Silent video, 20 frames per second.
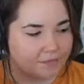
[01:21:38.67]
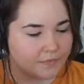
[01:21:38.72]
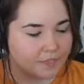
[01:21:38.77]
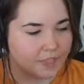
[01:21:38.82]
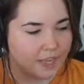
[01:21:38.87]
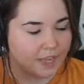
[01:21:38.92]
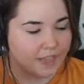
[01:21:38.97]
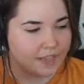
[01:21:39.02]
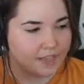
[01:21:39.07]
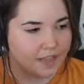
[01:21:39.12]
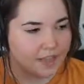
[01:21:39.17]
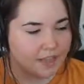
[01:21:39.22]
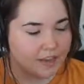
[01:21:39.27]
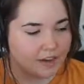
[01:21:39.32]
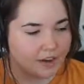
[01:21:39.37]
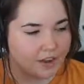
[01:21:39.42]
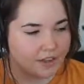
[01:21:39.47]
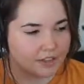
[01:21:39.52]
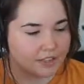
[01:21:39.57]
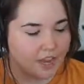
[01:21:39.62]
And then
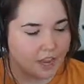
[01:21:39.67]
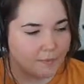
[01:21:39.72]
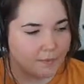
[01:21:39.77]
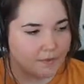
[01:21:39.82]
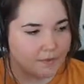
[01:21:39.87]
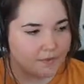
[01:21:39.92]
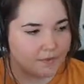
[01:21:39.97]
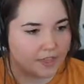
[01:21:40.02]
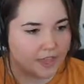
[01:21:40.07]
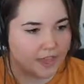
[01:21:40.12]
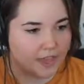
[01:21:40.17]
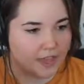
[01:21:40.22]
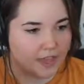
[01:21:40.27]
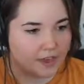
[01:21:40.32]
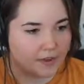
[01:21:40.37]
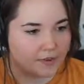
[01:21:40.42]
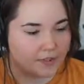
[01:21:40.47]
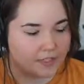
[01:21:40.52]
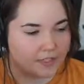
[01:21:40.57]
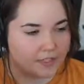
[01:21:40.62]
on top of that,
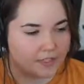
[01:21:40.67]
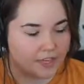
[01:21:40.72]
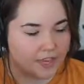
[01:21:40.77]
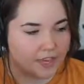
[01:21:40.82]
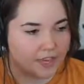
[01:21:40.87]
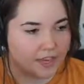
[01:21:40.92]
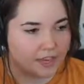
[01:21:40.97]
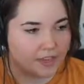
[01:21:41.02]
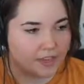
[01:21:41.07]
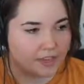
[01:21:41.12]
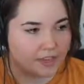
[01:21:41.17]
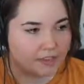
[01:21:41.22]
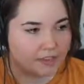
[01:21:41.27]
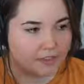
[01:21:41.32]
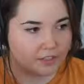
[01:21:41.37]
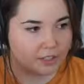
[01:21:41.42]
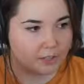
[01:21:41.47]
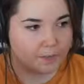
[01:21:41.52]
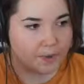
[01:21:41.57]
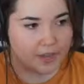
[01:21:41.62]
I would say
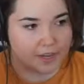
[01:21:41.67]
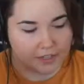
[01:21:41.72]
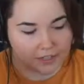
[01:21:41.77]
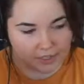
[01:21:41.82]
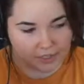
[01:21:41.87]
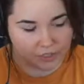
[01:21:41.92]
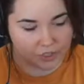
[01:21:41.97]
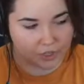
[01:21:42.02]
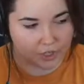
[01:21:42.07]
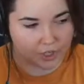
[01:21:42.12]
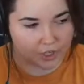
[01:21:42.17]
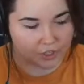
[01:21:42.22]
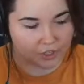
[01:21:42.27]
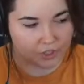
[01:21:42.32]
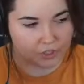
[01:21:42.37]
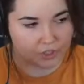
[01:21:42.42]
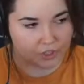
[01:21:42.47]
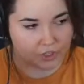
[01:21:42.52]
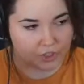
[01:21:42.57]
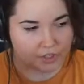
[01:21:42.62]
spot
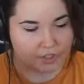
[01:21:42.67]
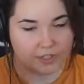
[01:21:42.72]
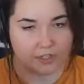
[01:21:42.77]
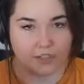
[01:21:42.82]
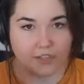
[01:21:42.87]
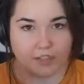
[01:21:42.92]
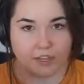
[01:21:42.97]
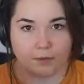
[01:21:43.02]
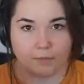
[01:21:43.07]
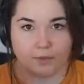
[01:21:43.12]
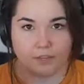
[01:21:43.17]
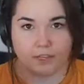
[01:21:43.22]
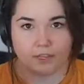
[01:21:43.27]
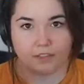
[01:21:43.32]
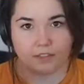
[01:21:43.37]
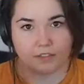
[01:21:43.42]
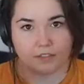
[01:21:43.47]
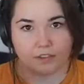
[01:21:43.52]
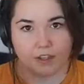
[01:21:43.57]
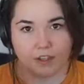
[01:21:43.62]
illustrations are a good thing
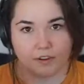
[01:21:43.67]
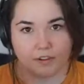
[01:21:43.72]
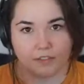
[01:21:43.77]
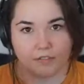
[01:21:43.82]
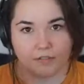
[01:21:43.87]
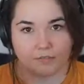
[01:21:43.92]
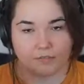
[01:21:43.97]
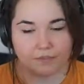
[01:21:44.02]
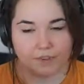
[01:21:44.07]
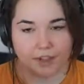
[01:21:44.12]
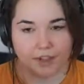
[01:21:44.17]
because a lot of